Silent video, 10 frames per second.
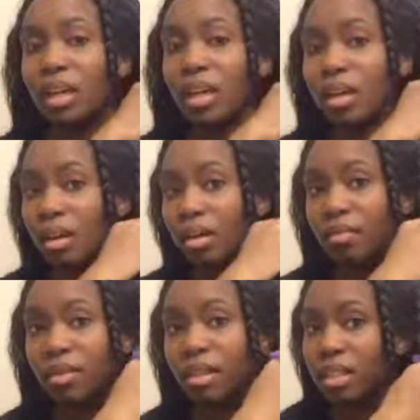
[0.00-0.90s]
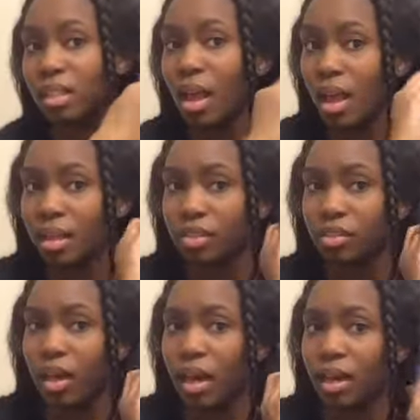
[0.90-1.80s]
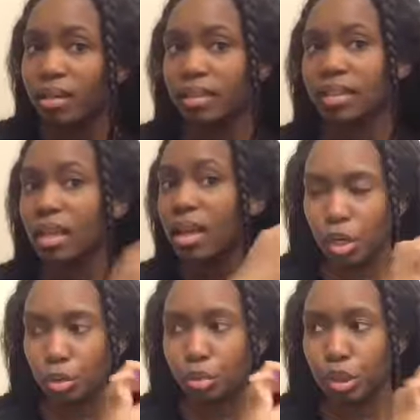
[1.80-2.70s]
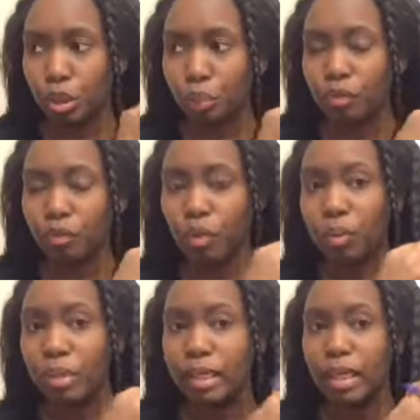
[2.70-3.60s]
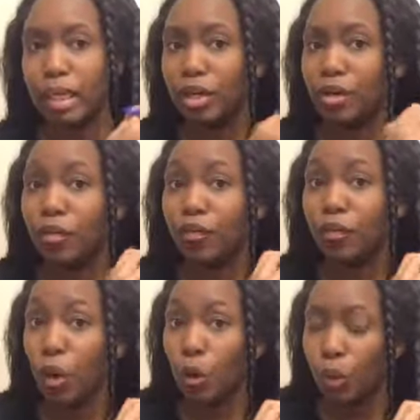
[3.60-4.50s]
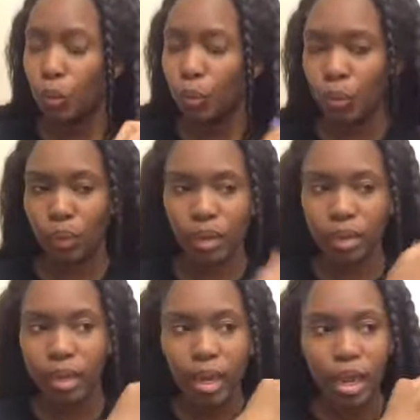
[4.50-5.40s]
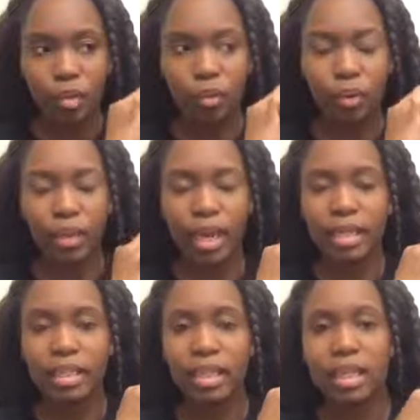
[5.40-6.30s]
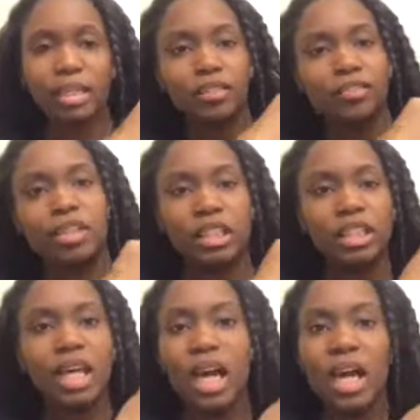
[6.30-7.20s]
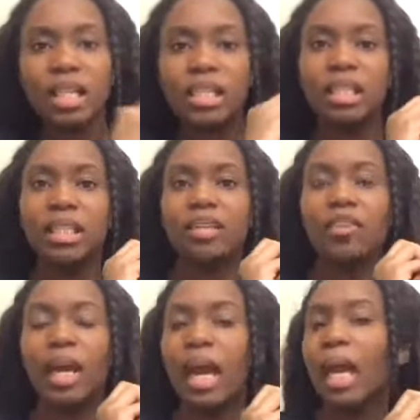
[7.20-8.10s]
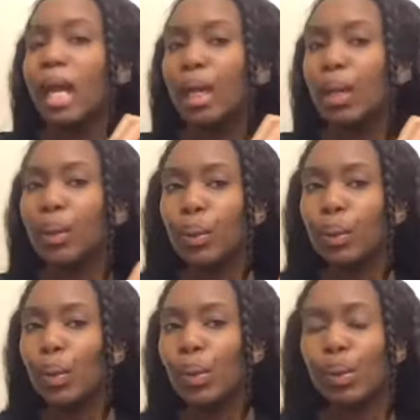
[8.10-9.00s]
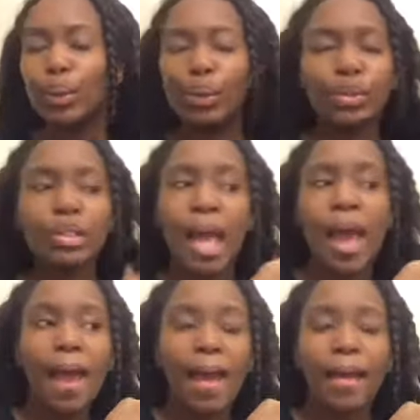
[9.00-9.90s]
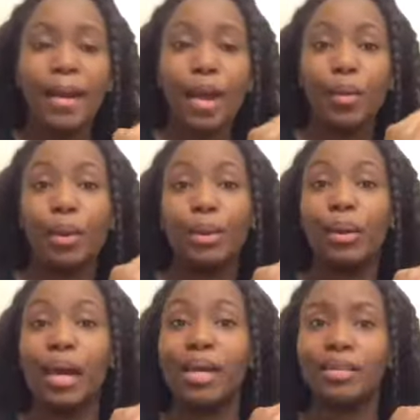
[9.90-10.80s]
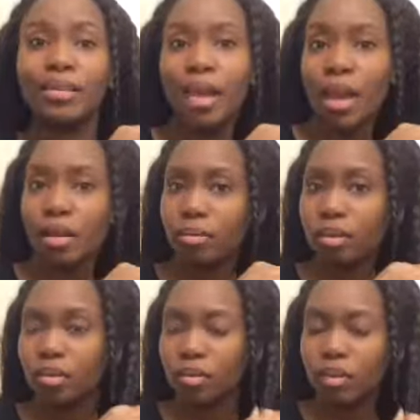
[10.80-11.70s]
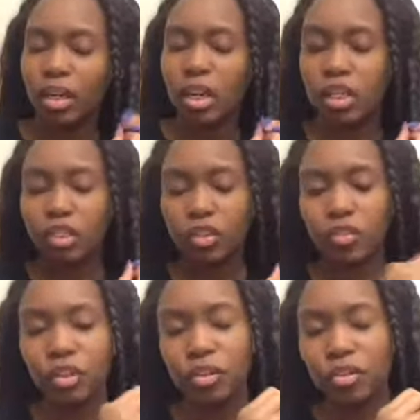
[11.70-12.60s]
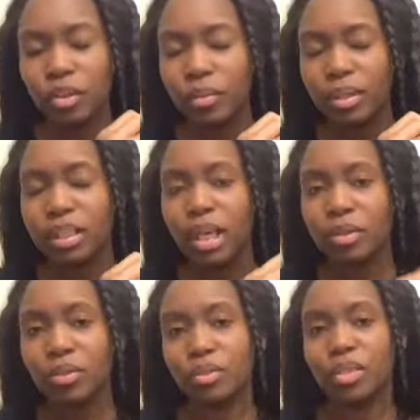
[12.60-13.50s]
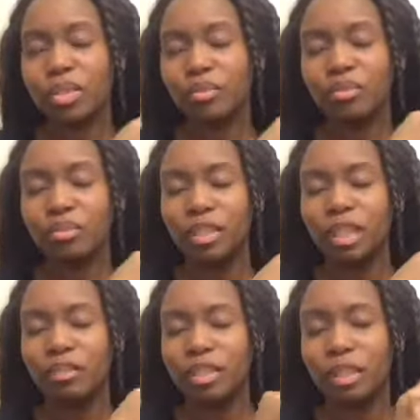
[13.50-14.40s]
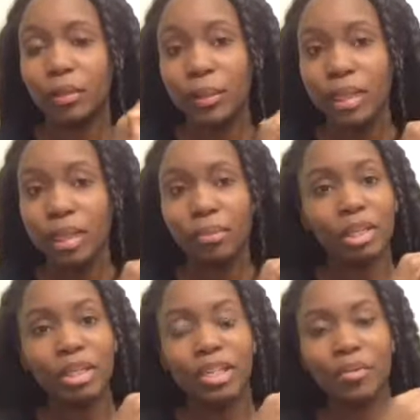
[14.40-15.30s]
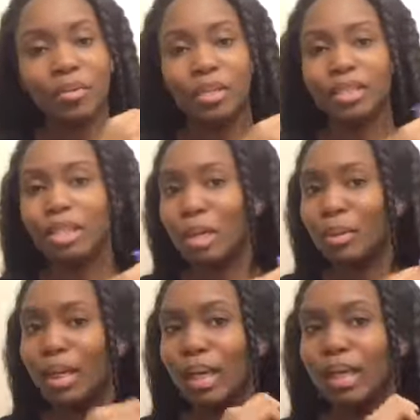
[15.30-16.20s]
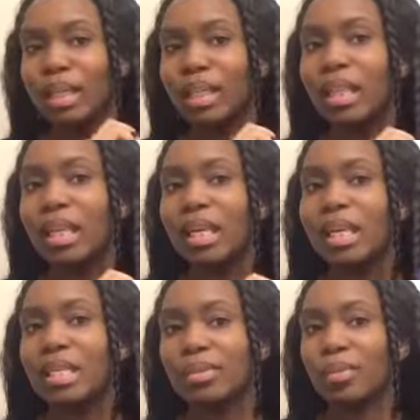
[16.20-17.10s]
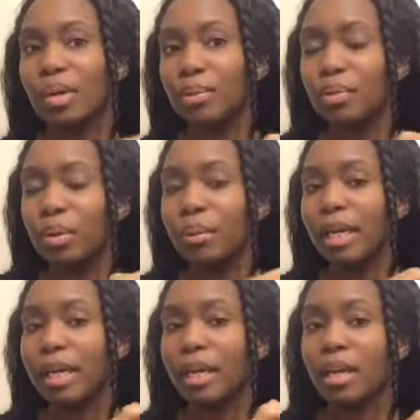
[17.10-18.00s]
love this class, you guys. So before we did a photo board where we had to take different shots and different angles, and now we're doing a sound story. So if you don't know what a sound story is, I'm gonna make it really quick because I wanna talk about a lot of other things while I'm doing my